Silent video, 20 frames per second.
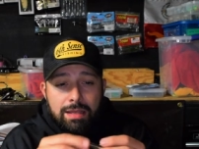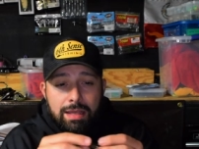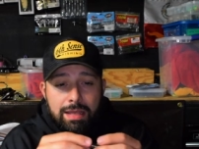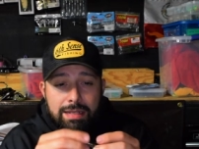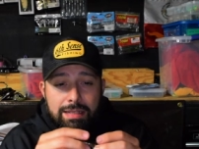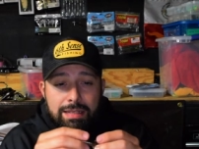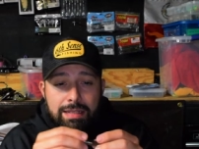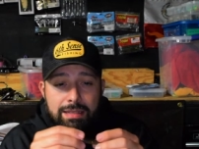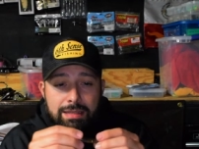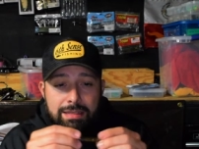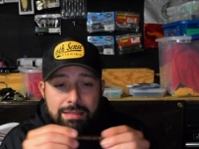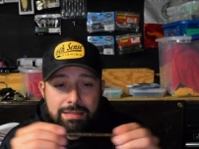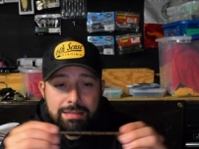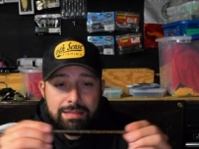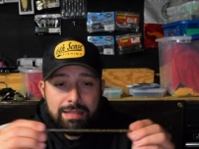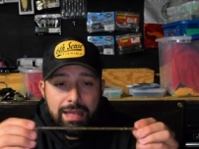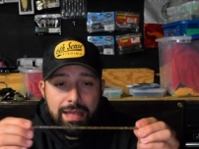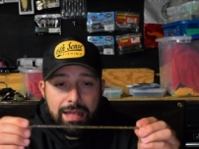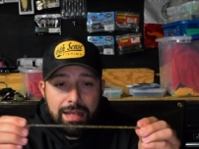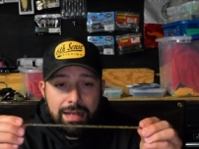And again, this is
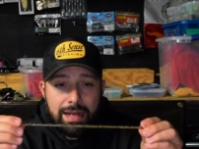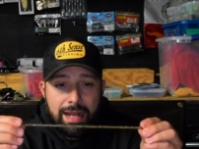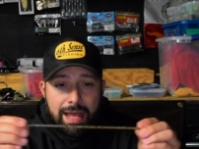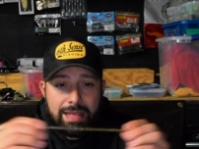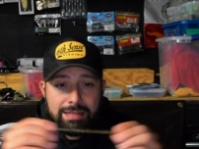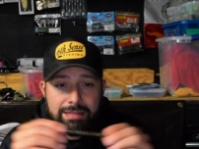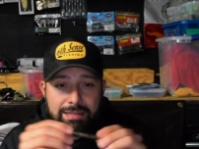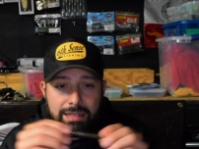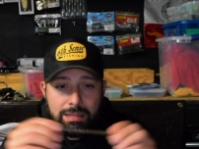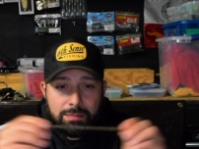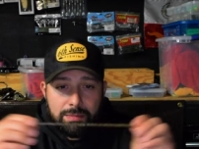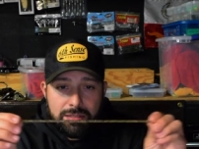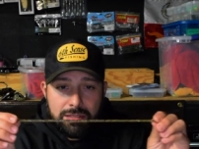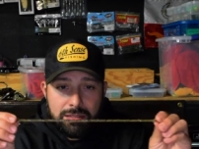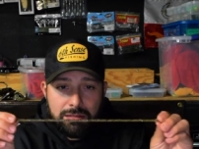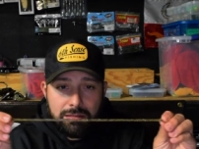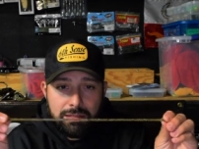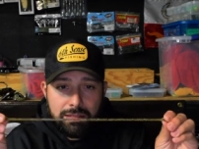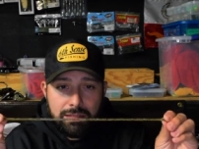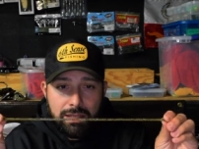that elastic
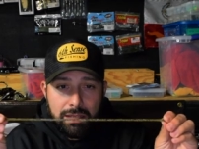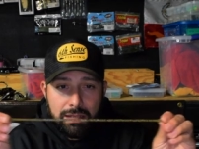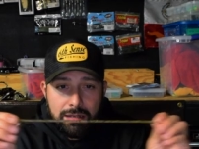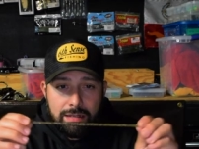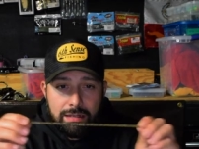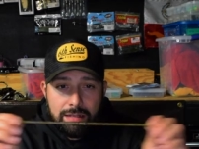material. Look at that.